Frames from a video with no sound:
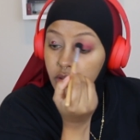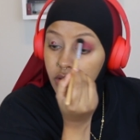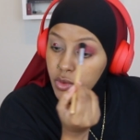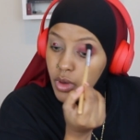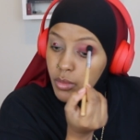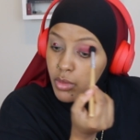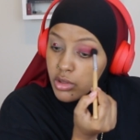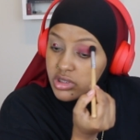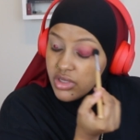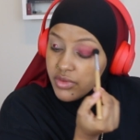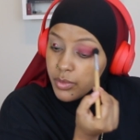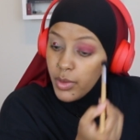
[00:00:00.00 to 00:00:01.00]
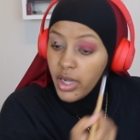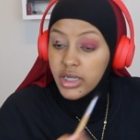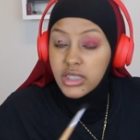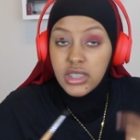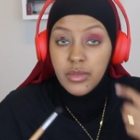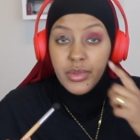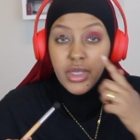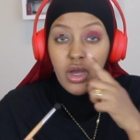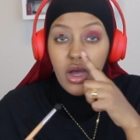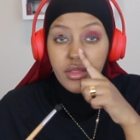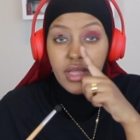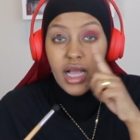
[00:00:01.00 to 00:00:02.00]
You want most of the product to be
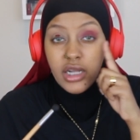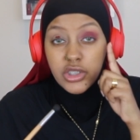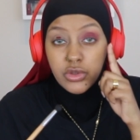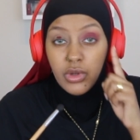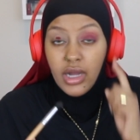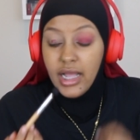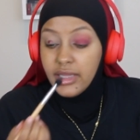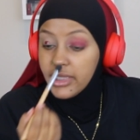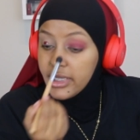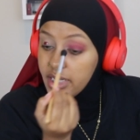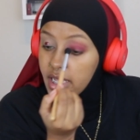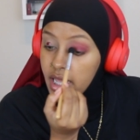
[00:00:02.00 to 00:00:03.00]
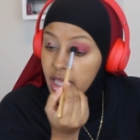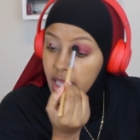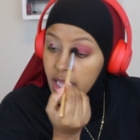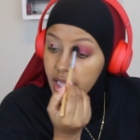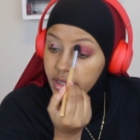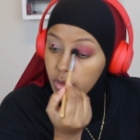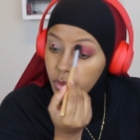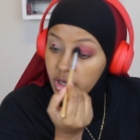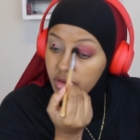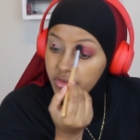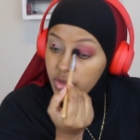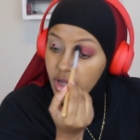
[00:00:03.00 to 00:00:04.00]
on the actual eyelid, and then
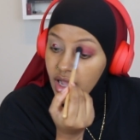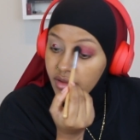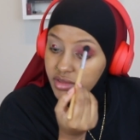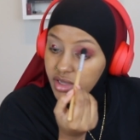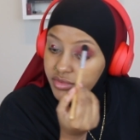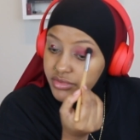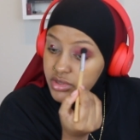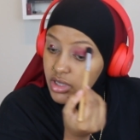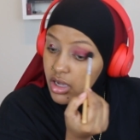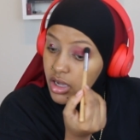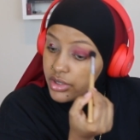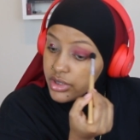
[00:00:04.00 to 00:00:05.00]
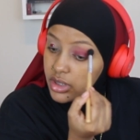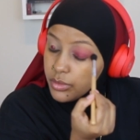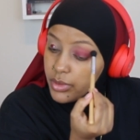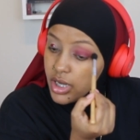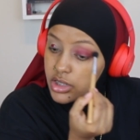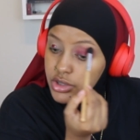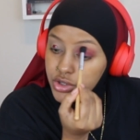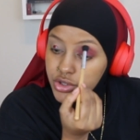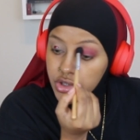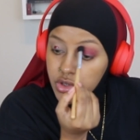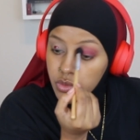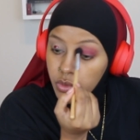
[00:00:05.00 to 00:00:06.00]
whatever you have left on your brush,
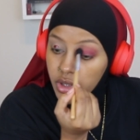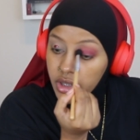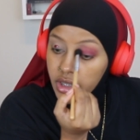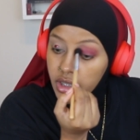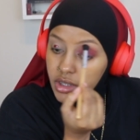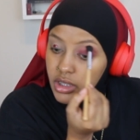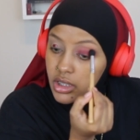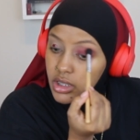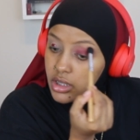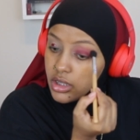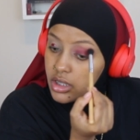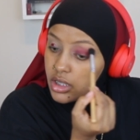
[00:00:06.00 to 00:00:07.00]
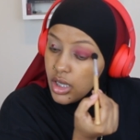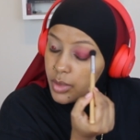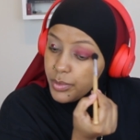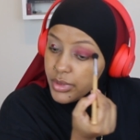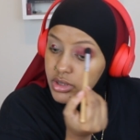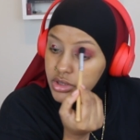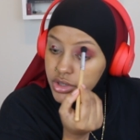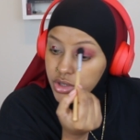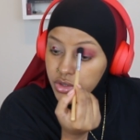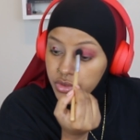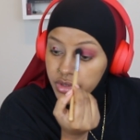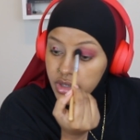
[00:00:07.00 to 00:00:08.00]
just work it up into
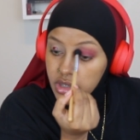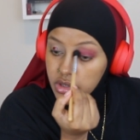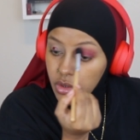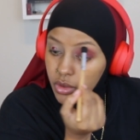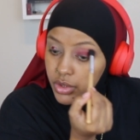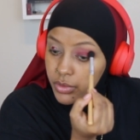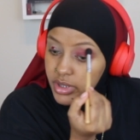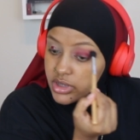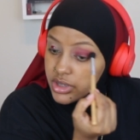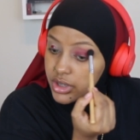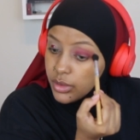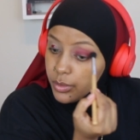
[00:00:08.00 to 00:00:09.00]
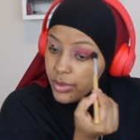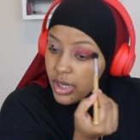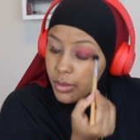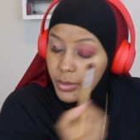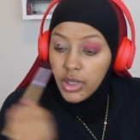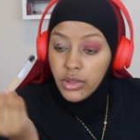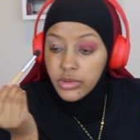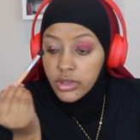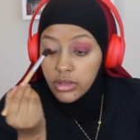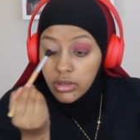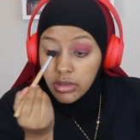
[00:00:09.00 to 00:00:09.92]
your crease all the way to your brow bone.